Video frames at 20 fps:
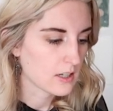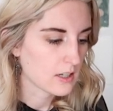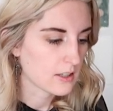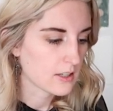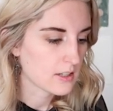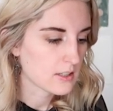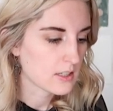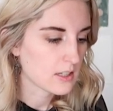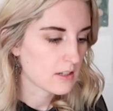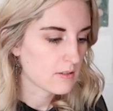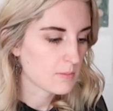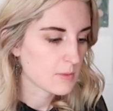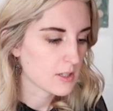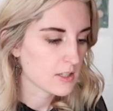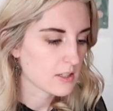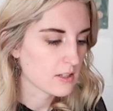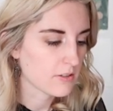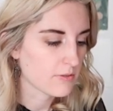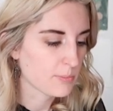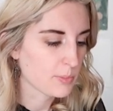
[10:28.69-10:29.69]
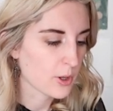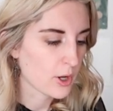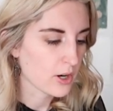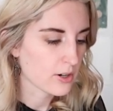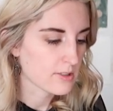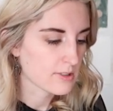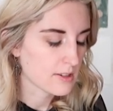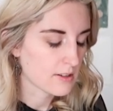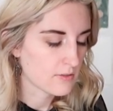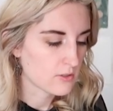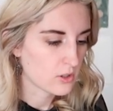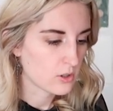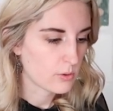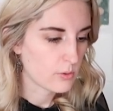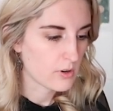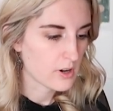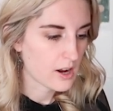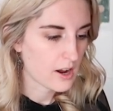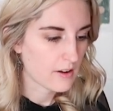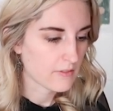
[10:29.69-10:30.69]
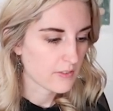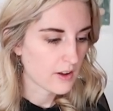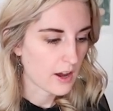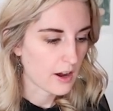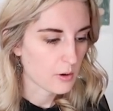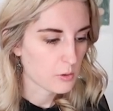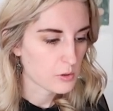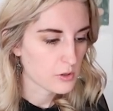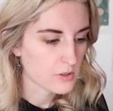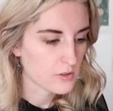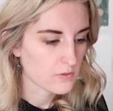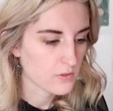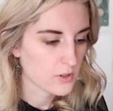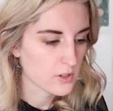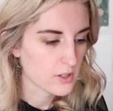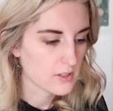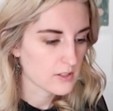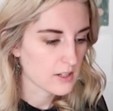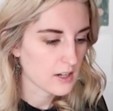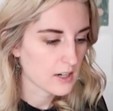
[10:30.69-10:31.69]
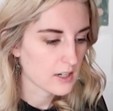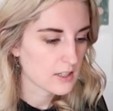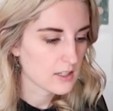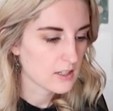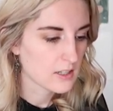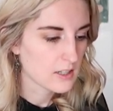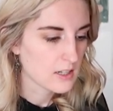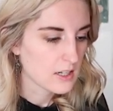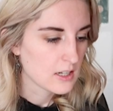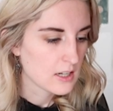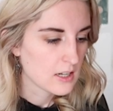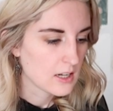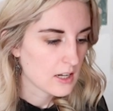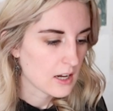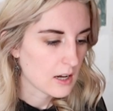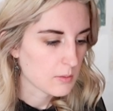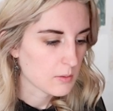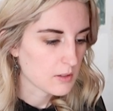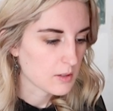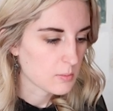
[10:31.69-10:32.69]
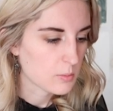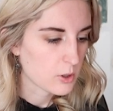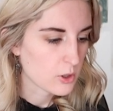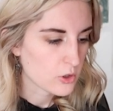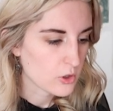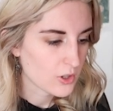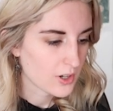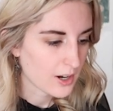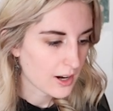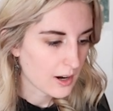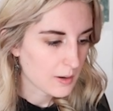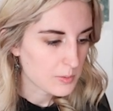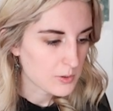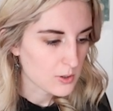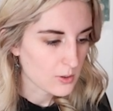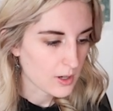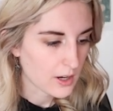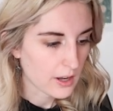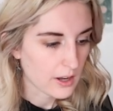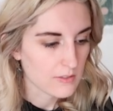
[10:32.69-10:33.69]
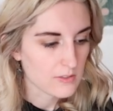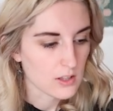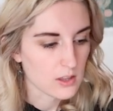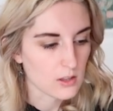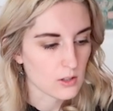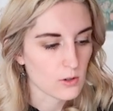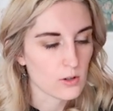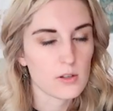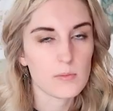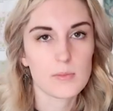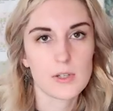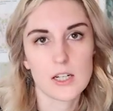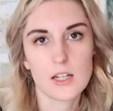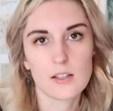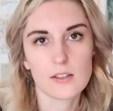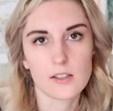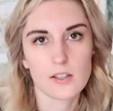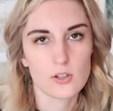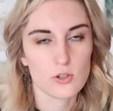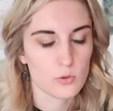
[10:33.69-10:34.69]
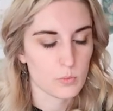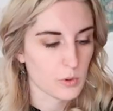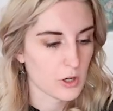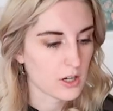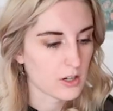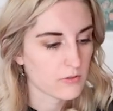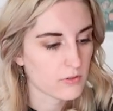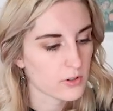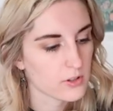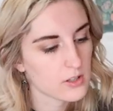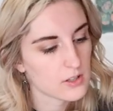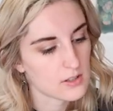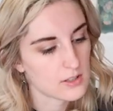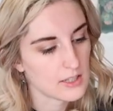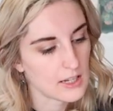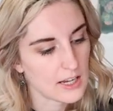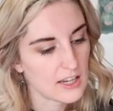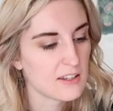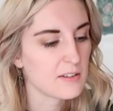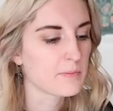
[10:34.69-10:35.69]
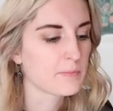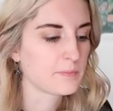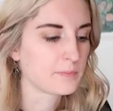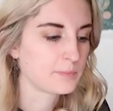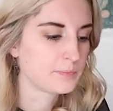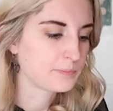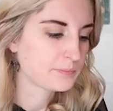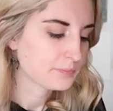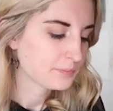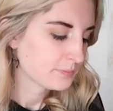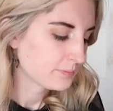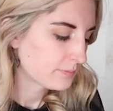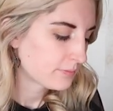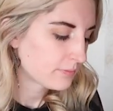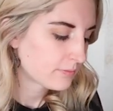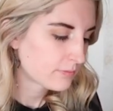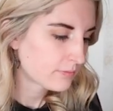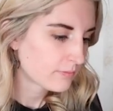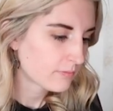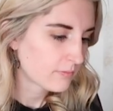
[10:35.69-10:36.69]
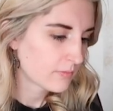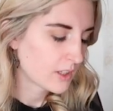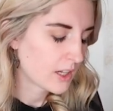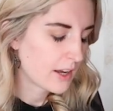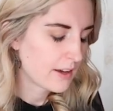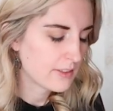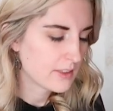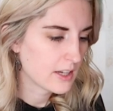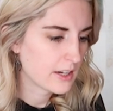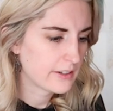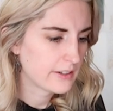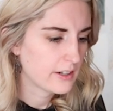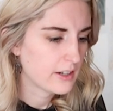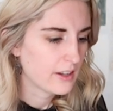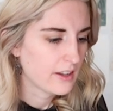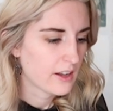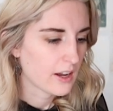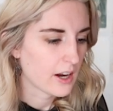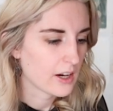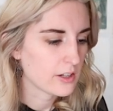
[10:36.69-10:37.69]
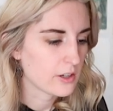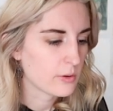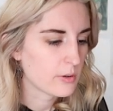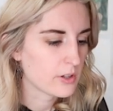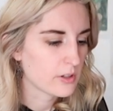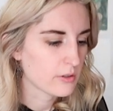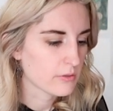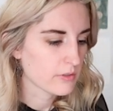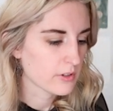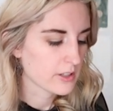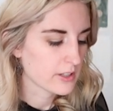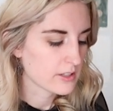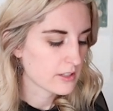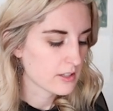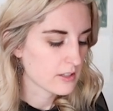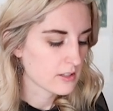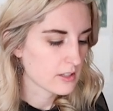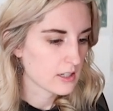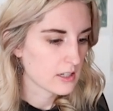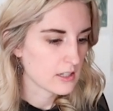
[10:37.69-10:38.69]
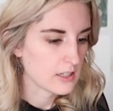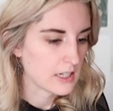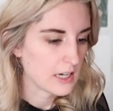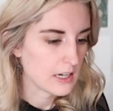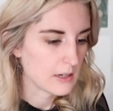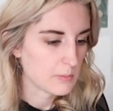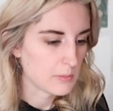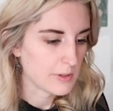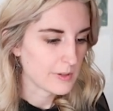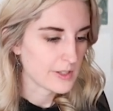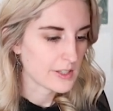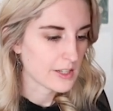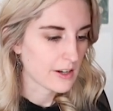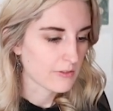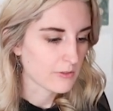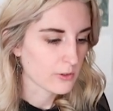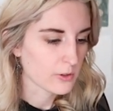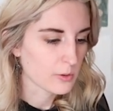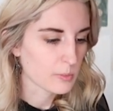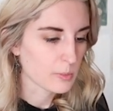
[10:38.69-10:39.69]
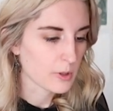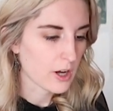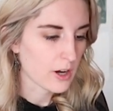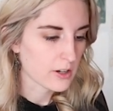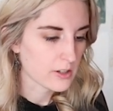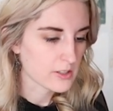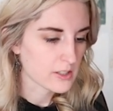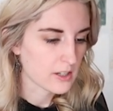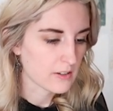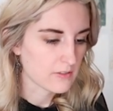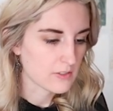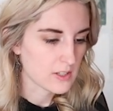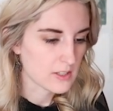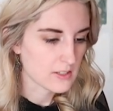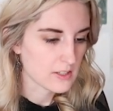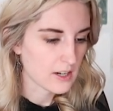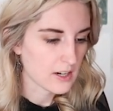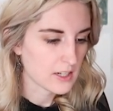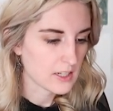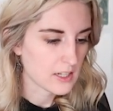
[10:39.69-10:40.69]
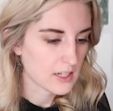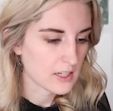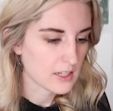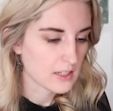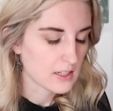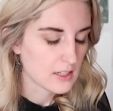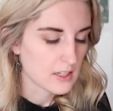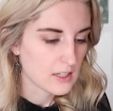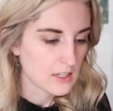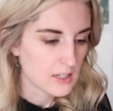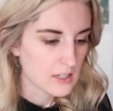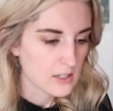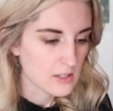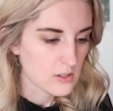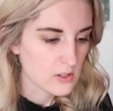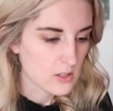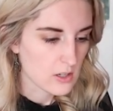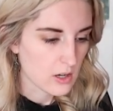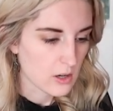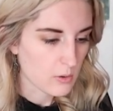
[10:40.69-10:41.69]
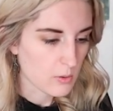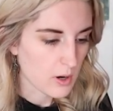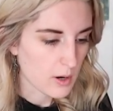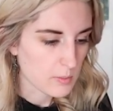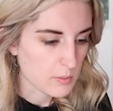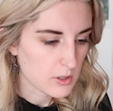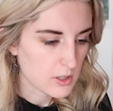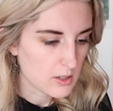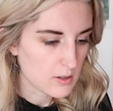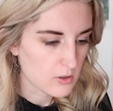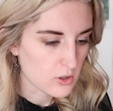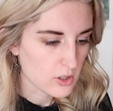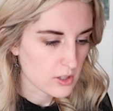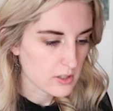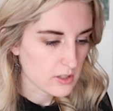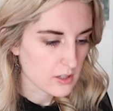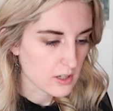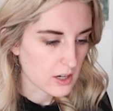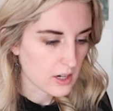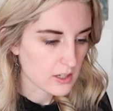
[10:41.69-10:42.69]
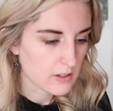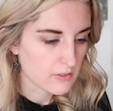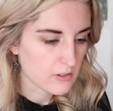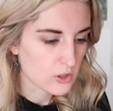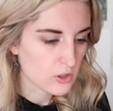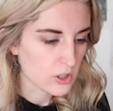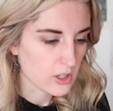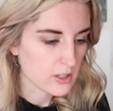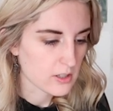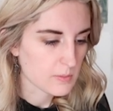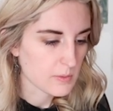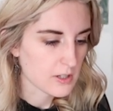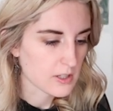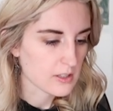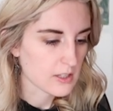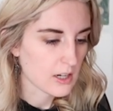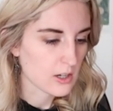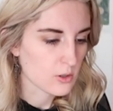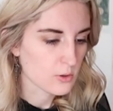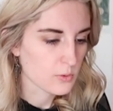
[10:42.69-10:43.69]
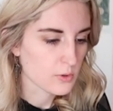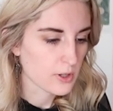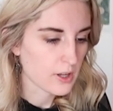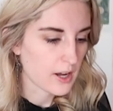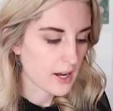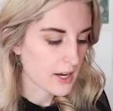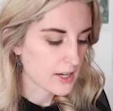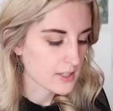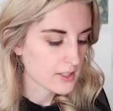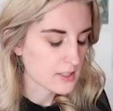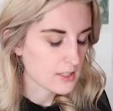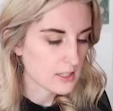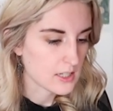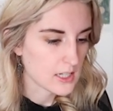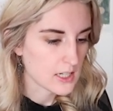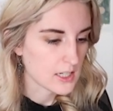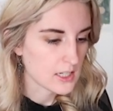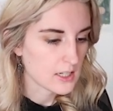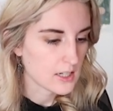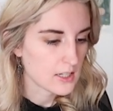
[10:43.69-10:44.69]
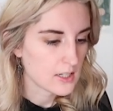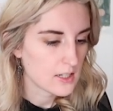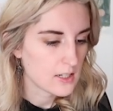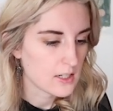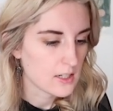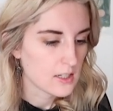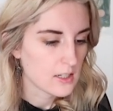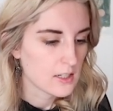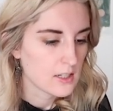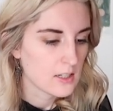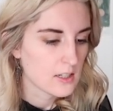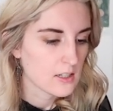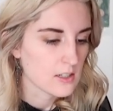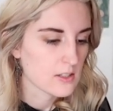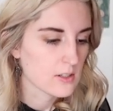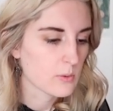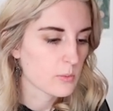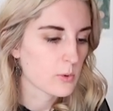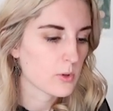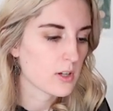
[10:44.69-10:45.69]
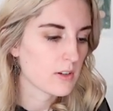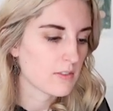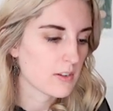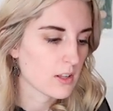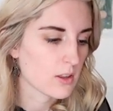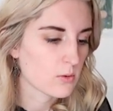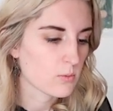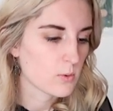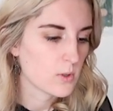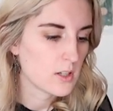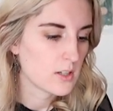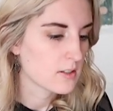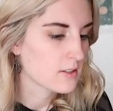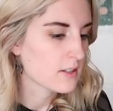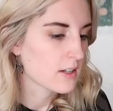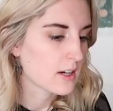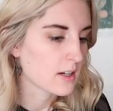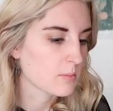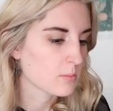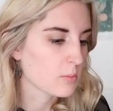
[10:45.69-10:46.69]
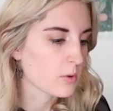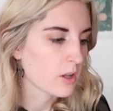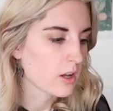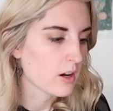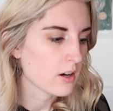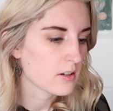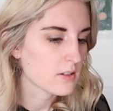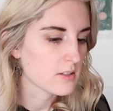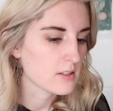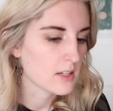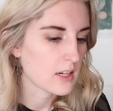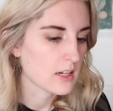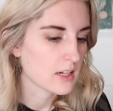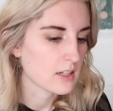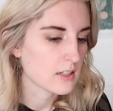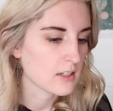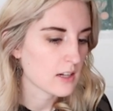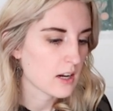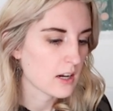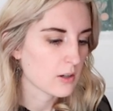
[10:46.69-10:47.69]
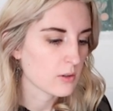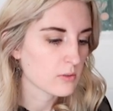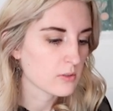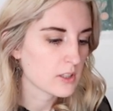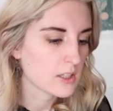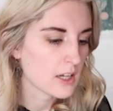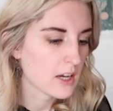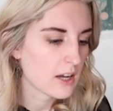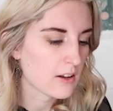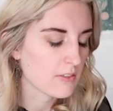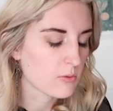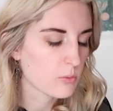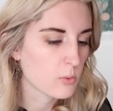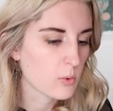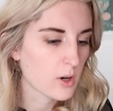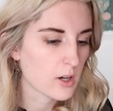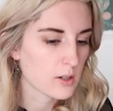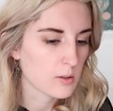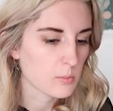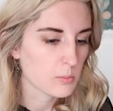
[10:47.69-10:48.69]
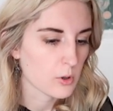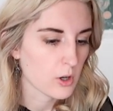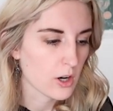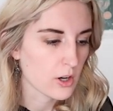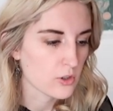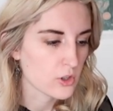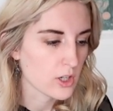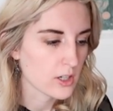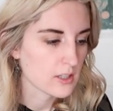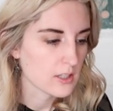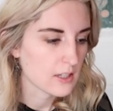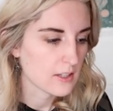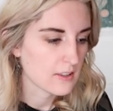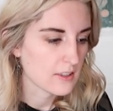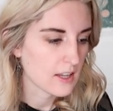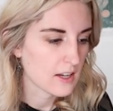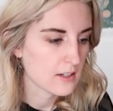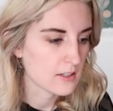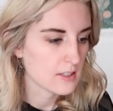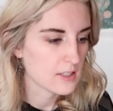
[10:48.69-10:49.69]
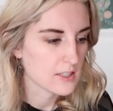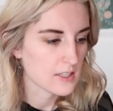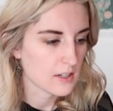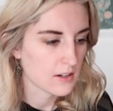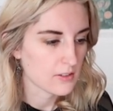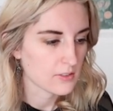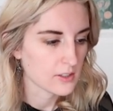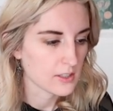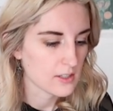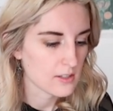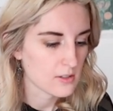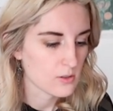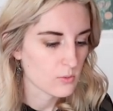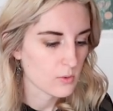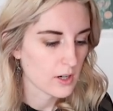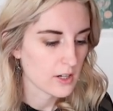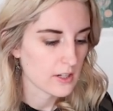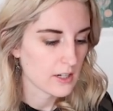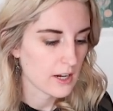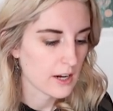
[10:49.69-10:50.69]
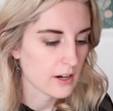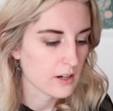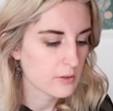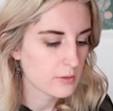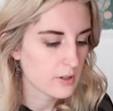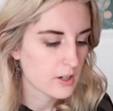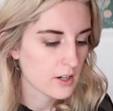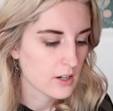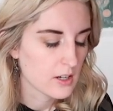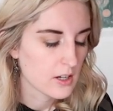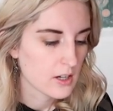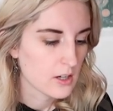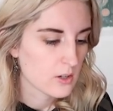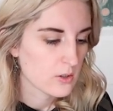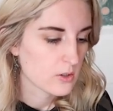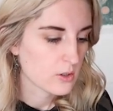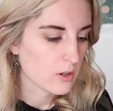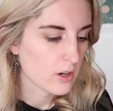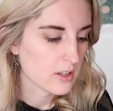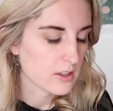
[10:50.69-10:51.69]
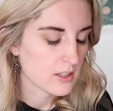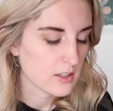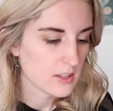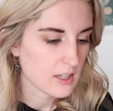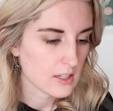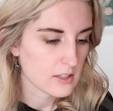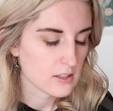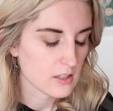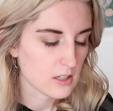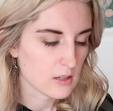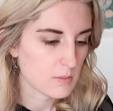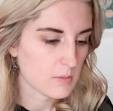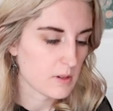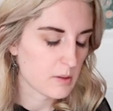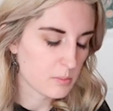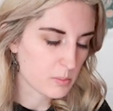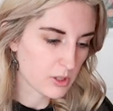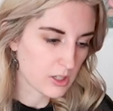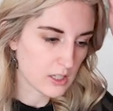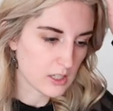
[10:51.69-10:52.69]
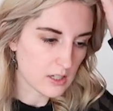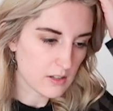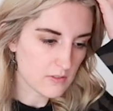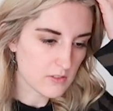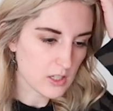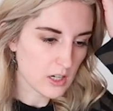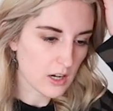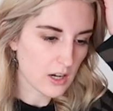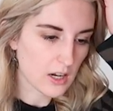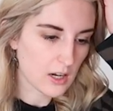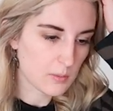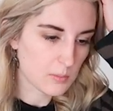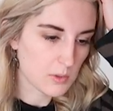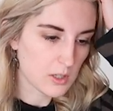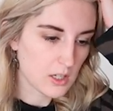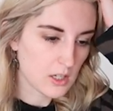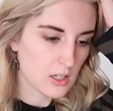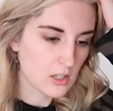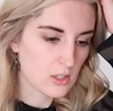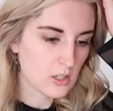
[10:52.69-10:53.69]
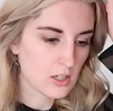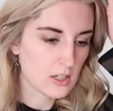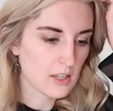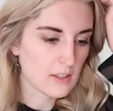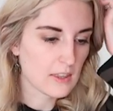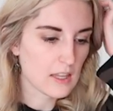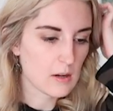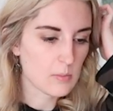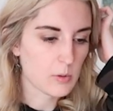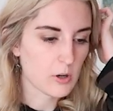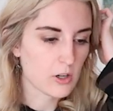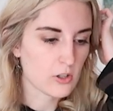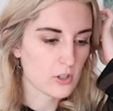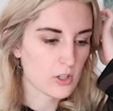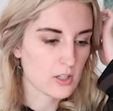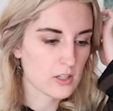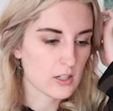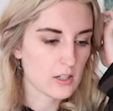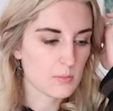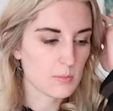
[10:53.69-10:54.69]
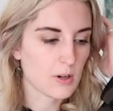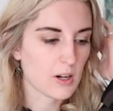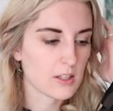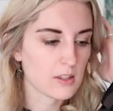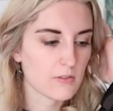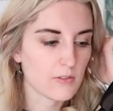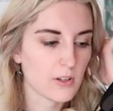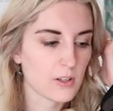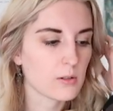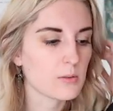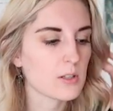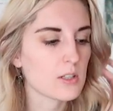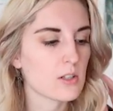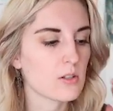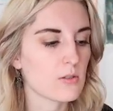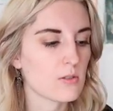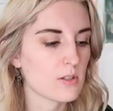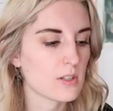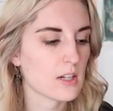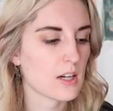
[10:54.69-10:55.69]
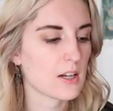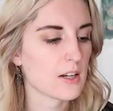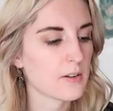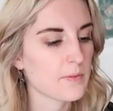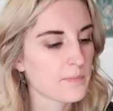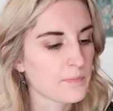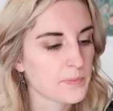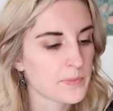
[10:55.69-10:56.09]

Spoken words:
I like to give myself blocks of 2.5 hours for design. I'm going to push it up so I have a 30-minute lunch break for this day. And then I know a new release is going to take me several blocks of designing, so I'm going to just kind of adjust my schedule as needed. So we'll give it 3 design blocks, and I only have 1 project in that design list right now, so I think that's going to be plenty of time to get that project done by the following Tuesday.